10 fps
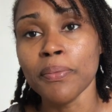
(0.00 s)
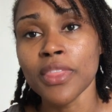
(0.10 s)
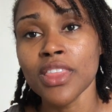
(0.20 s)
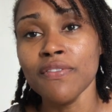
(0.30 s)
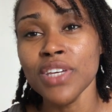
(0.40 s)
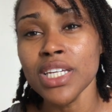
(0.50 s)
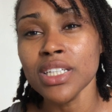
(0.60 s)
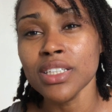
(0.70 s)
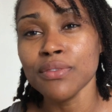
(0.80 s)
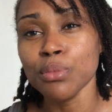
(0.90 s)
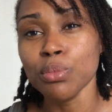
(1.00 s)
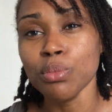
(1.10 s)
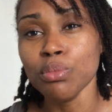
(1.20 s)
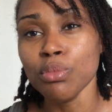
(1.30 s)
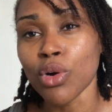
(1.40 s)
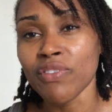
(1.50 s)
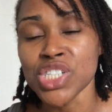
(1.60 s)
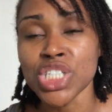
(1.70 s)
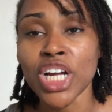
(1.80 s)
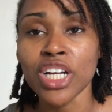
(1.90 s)
The vegan or
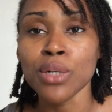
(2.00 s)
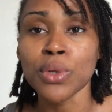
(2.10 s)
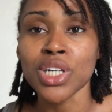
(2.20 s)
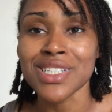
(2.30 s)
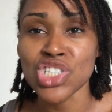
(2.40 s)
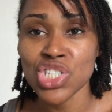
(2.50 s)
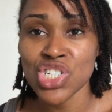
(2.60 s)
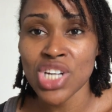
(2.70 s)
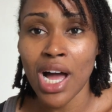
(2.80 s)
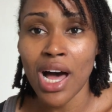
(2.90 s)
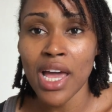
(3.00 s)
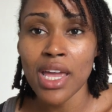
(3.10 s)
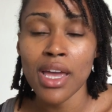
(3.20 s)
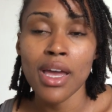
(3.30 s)
vegetarian word is chai,